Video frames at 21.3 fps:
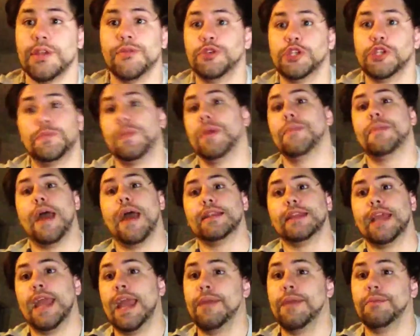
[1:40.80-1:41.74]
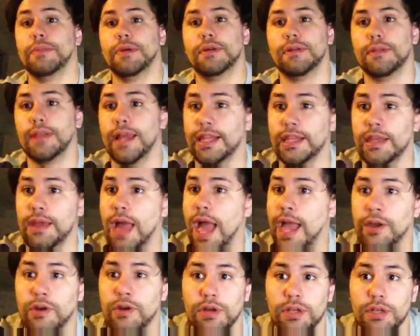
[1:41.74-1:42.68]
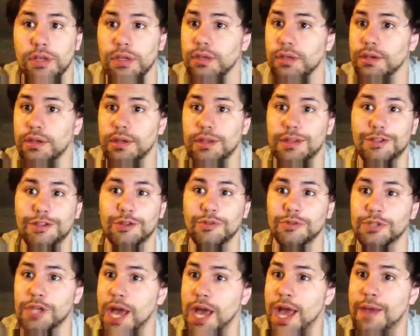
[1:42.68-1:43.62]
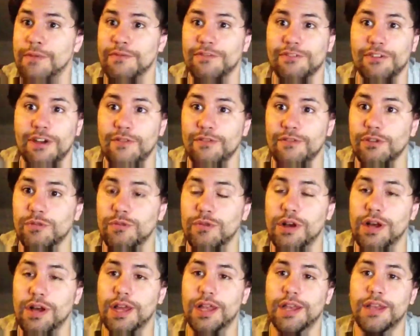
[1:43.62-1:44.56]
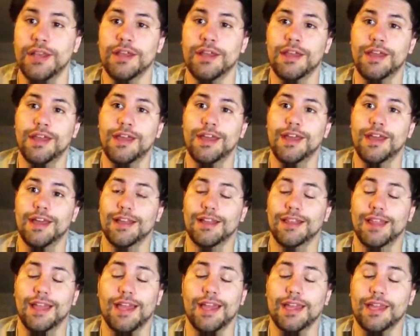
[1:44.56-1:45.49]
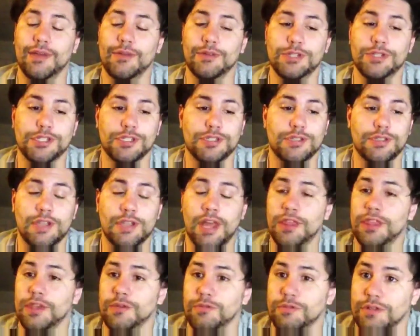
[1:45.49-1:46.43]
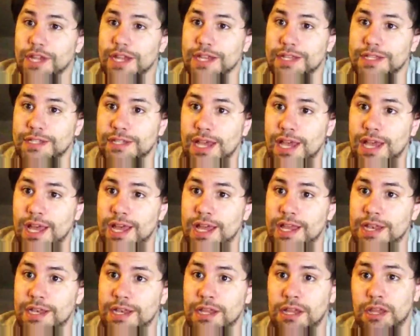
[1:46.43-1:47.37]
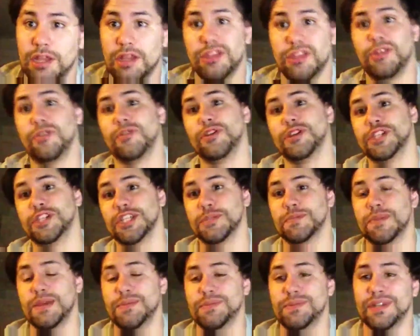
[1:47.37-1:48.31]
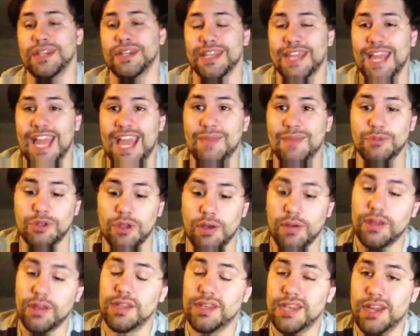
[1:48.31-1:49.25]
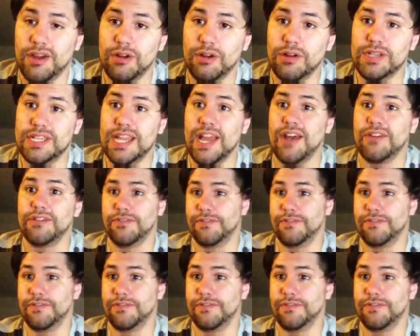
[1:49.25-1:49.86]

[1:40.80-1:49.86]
would just be a bad game. Like, I couldn't do time for everyone. Like, it would just, nothing would get done. 36 people in a game, so I'm going to narrow it down to